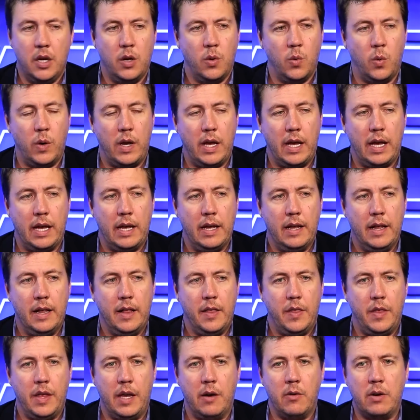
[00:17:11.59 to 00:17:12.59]
where
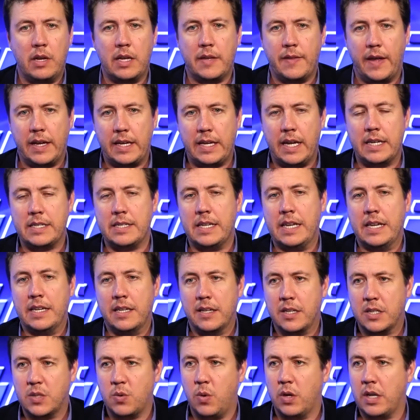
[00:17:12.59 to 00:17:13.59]
they get into
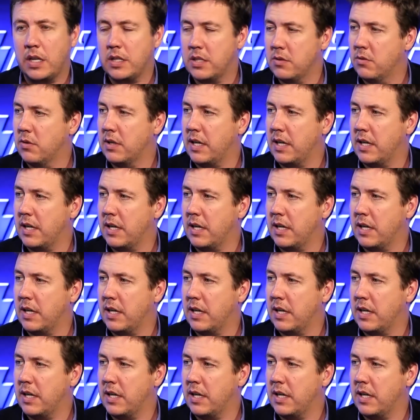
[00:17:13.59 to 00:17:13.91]
the 22